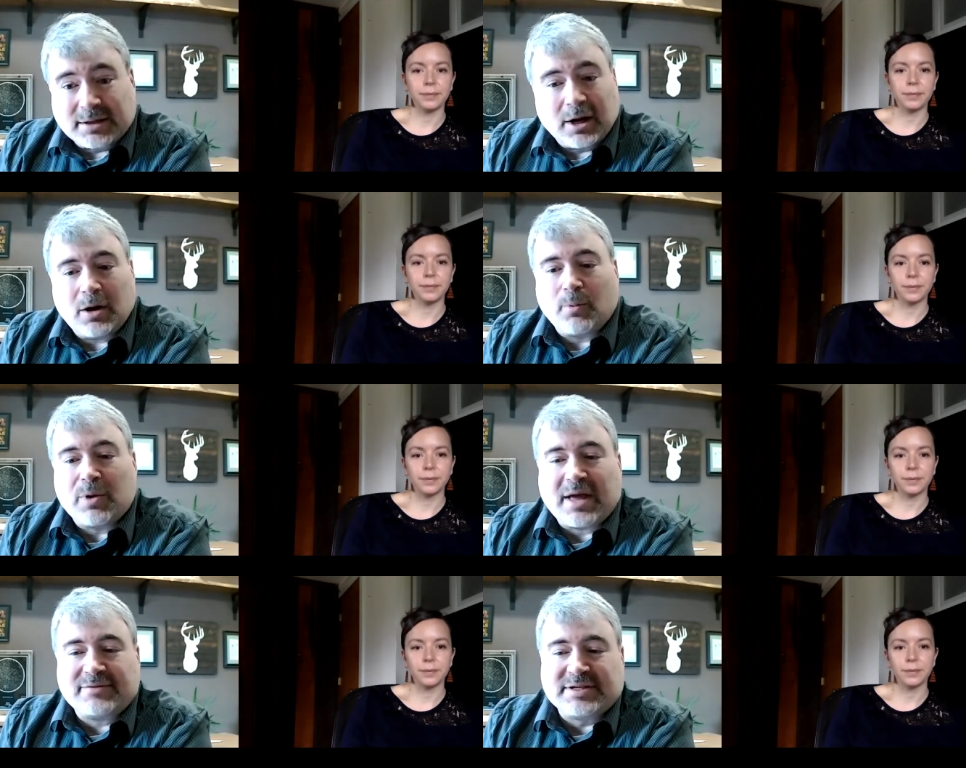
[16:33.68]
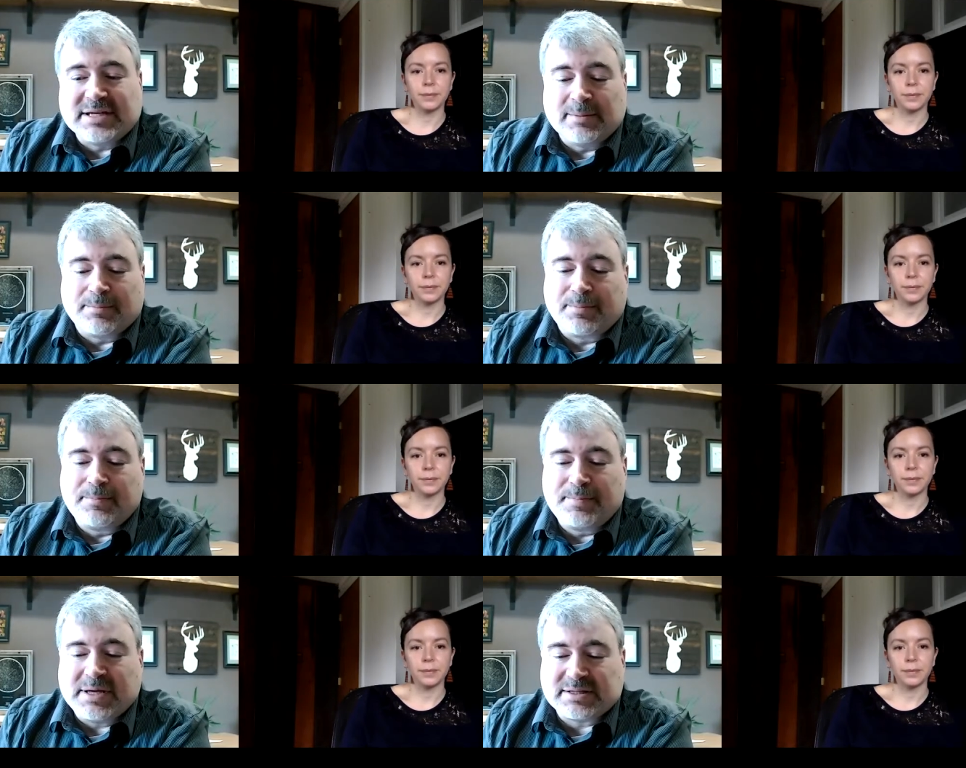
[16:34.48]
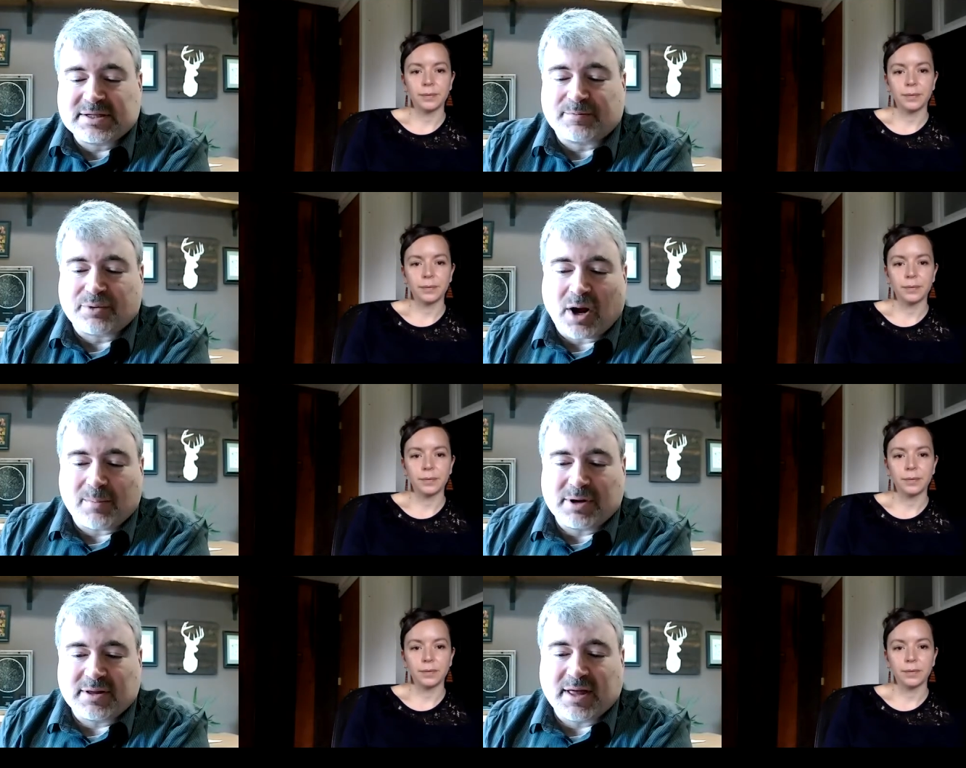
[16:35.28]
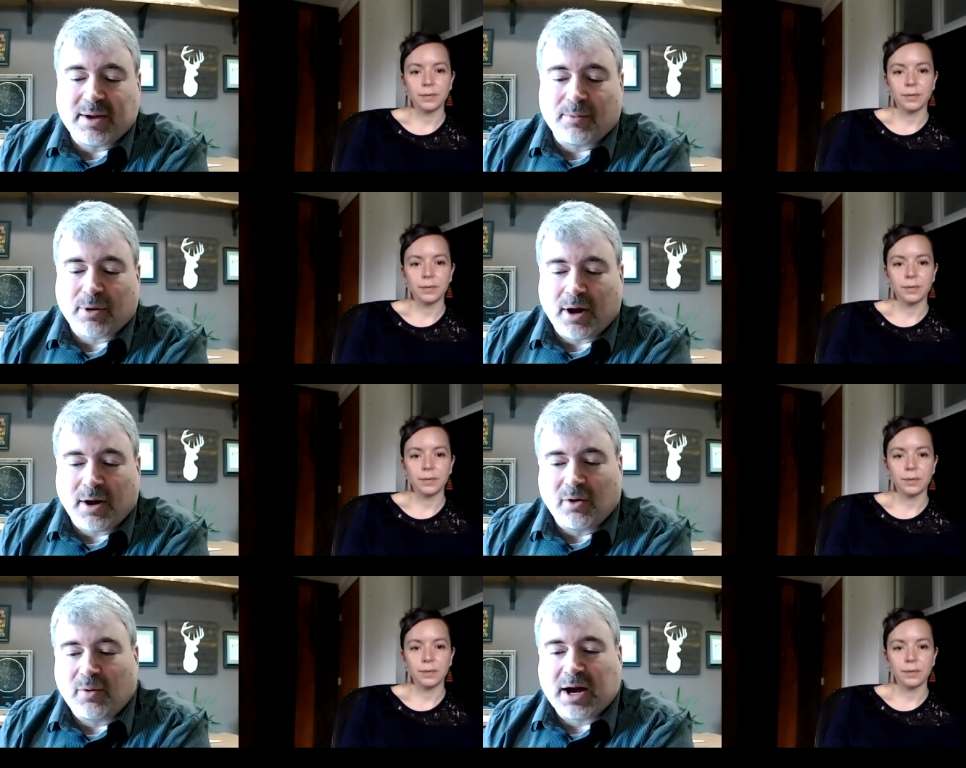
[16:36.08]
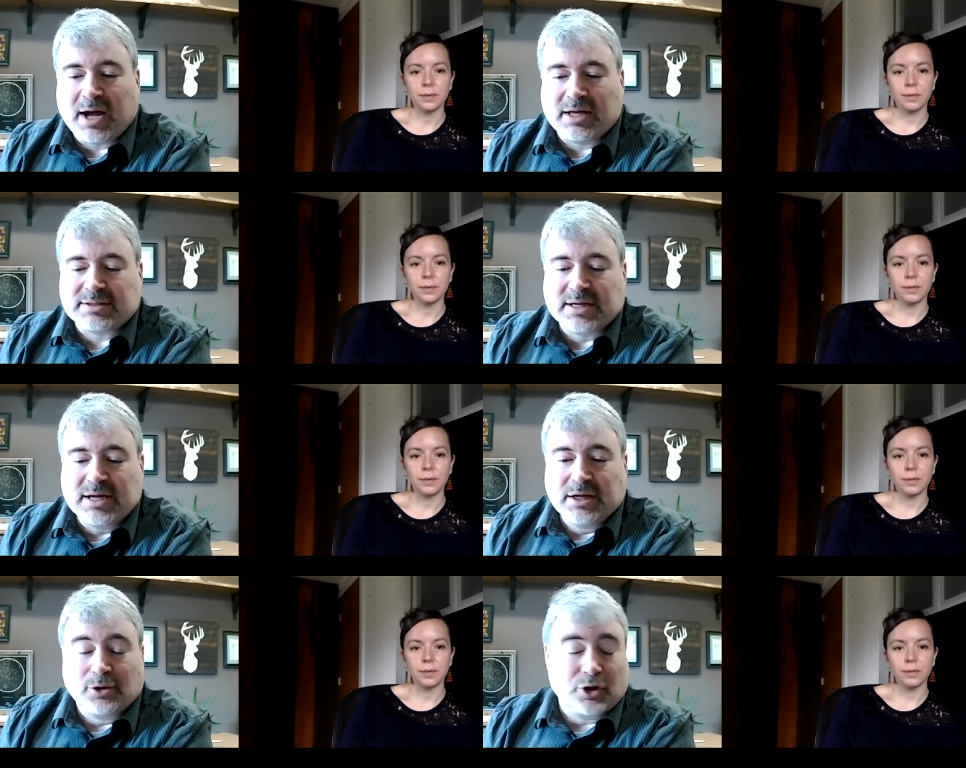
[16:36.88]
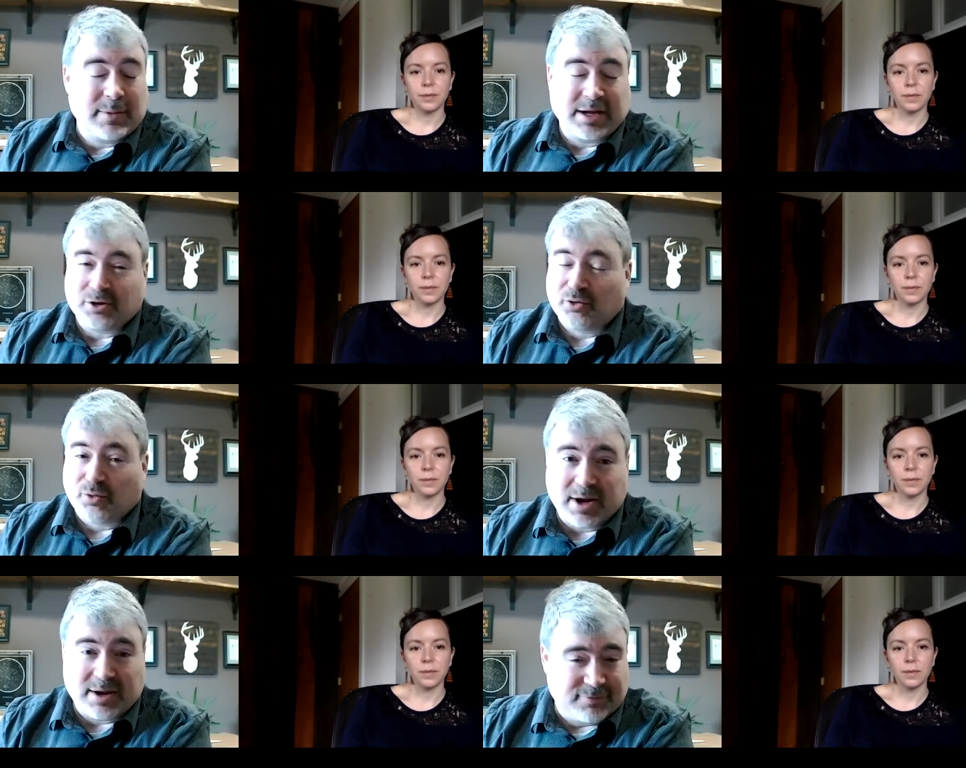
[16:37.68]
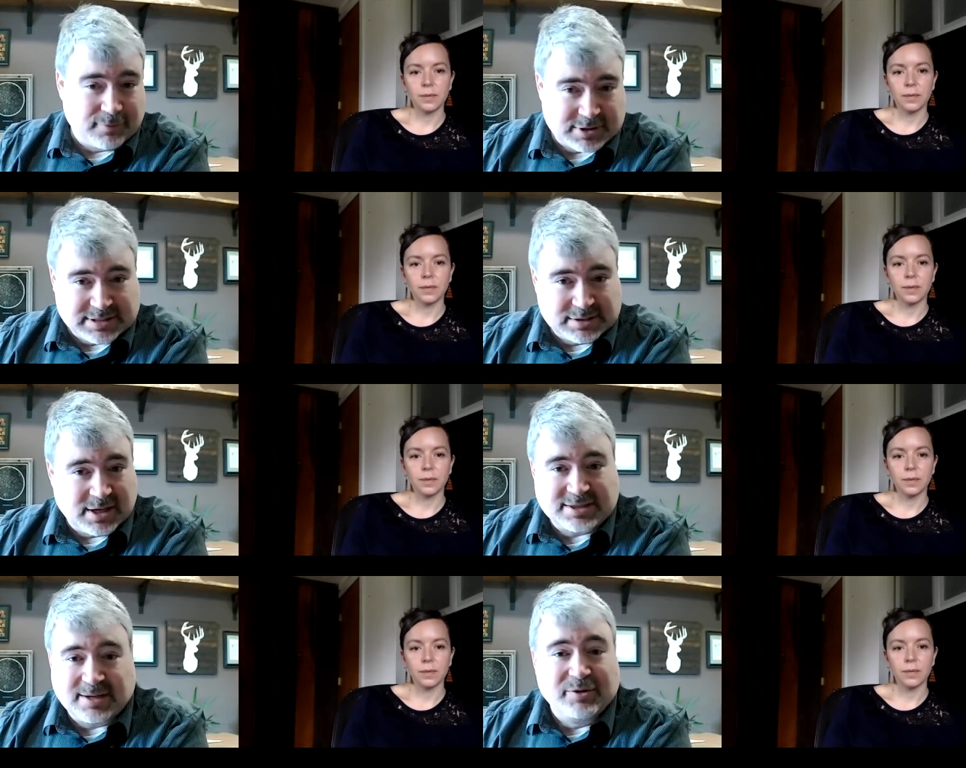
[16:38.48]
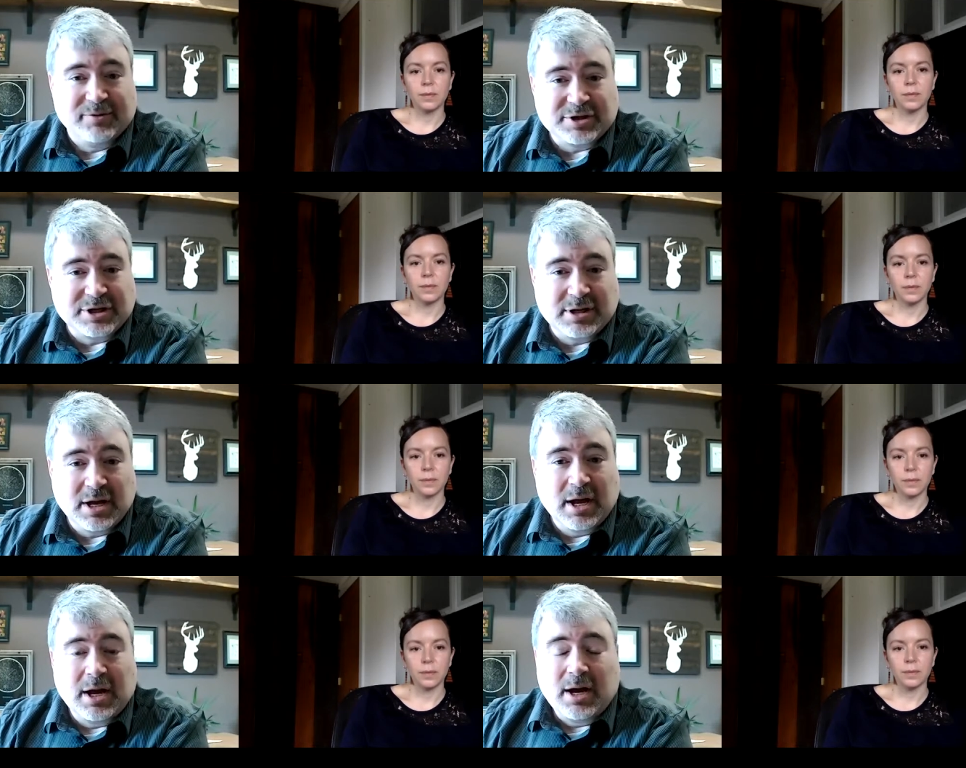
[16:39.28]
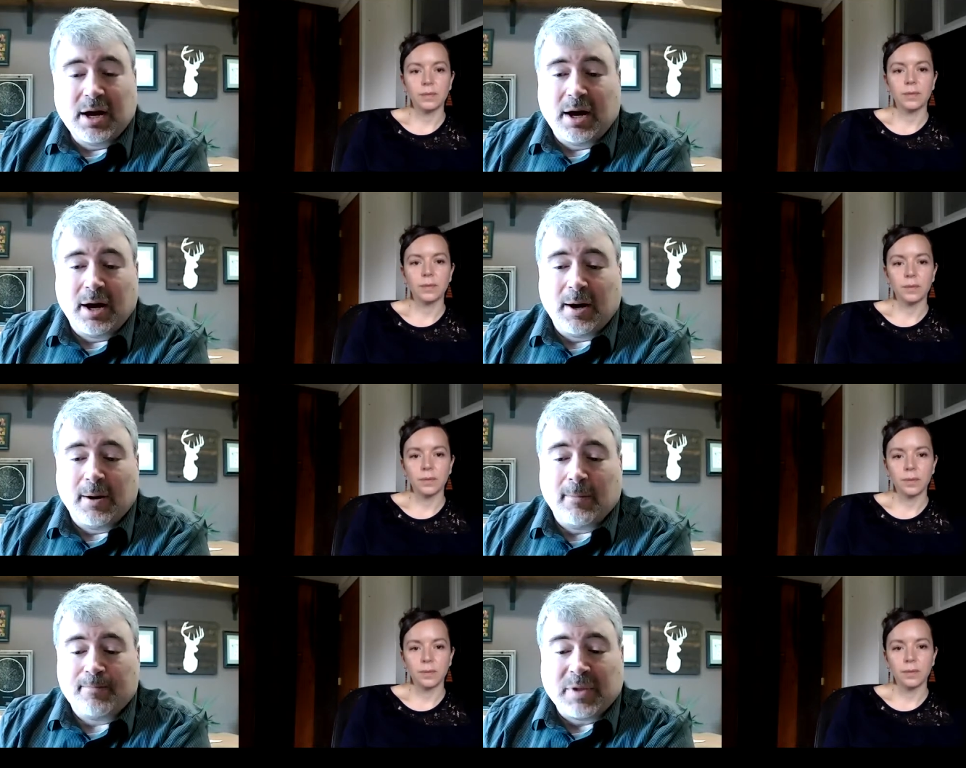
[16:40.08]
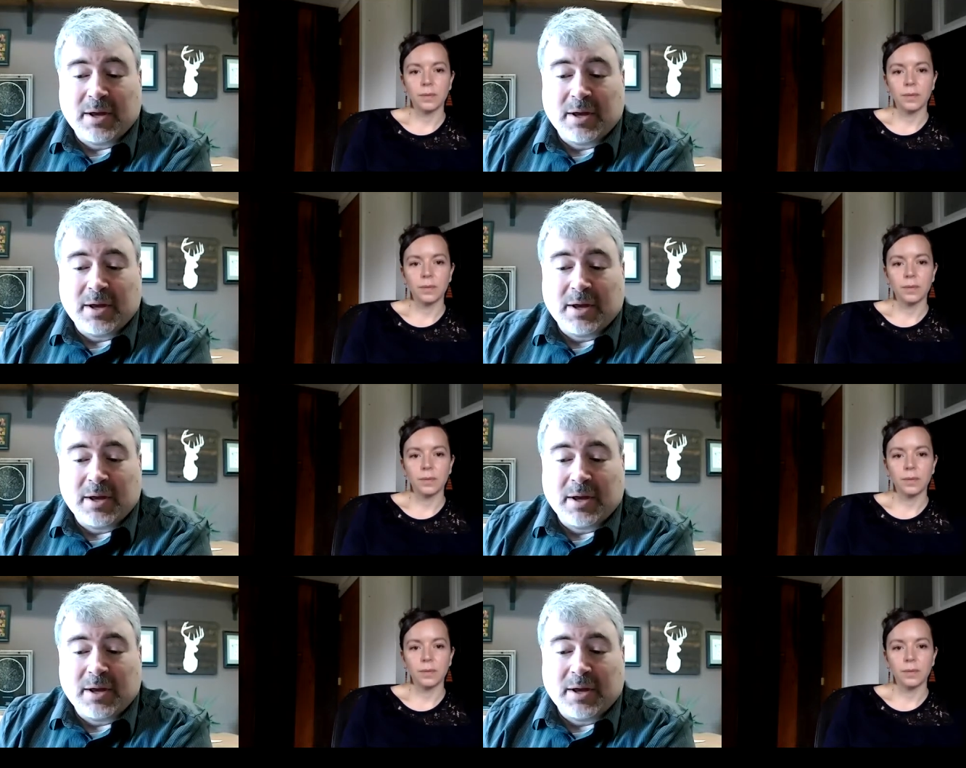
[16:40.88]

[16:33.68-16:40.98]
Speaker 1: uh, we have seen pieces of property that were otherwise going to make a great 14 lot subdivision um,